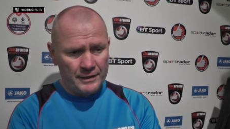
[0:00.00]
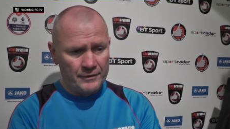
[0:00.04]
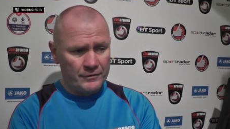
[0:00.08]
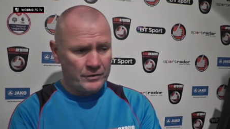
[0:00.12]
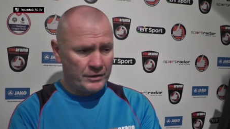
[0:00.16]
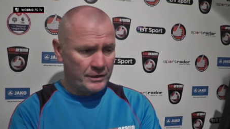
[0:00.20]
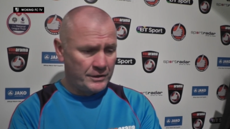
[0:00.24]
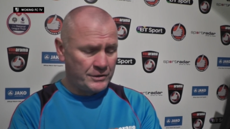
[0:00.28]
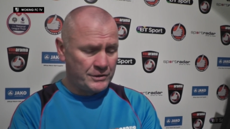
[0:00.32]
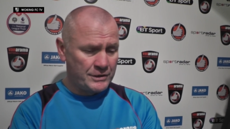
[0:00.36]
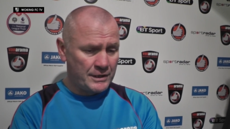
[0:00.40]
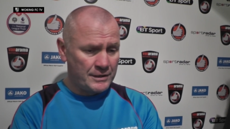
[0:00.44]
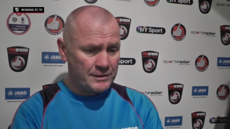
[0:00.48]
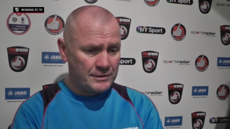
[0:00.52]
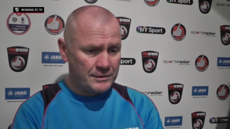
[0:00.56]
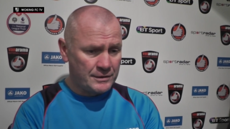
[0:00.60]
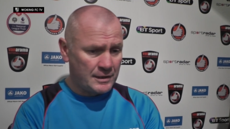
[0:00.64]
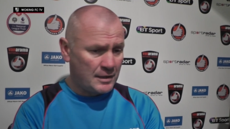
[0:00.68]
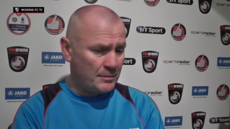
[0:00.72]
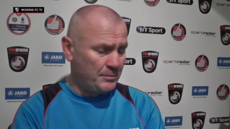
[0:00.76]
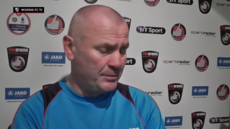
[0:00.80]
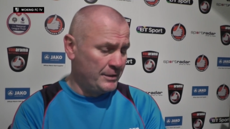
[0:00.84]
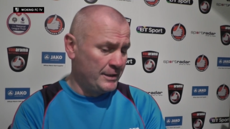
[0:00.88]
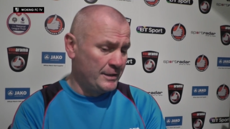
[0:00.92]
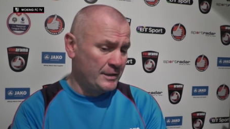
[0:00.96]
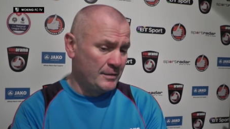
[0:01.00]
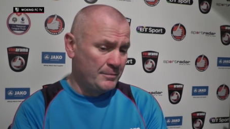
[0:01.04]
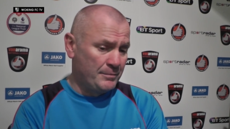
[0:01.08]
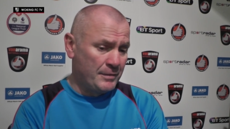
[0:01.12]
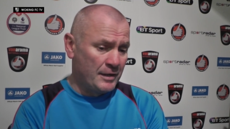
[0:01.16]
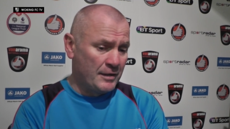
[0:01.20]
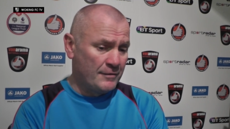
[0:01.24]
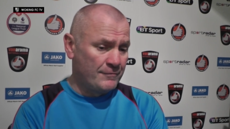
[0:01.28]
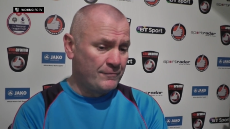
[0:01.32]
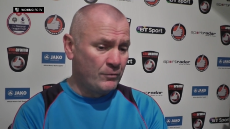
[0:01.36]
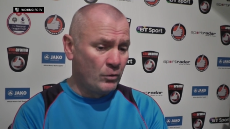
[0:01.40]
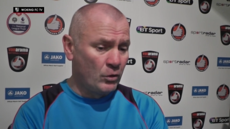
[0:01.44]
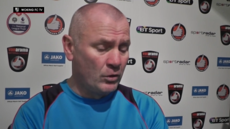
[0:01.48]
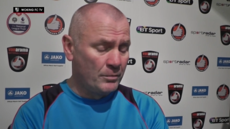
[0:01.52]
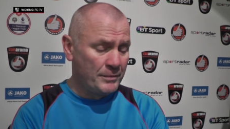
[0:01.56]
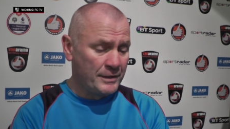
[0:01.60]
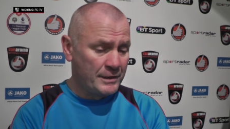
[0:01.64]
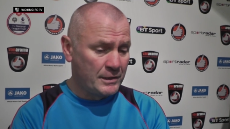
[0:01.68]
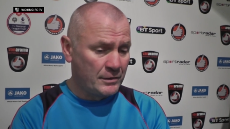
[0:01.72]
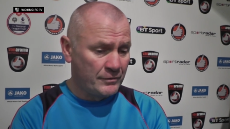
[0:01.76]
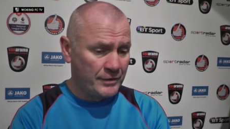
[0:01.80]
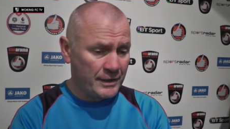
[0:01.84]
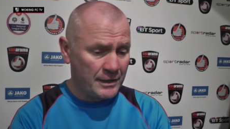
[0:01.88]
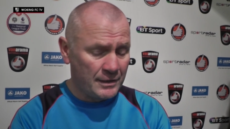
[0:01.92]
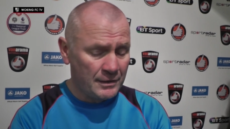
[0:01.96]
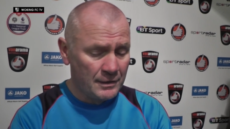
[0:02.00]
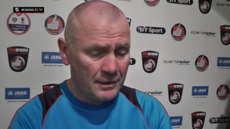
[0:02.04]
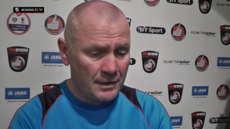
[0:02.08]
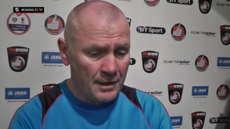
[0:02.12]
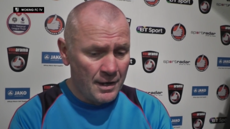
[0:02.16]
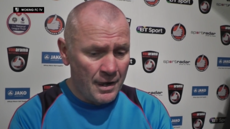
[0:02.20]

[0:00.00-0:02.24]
you've got a chance. after have in the back four in my career.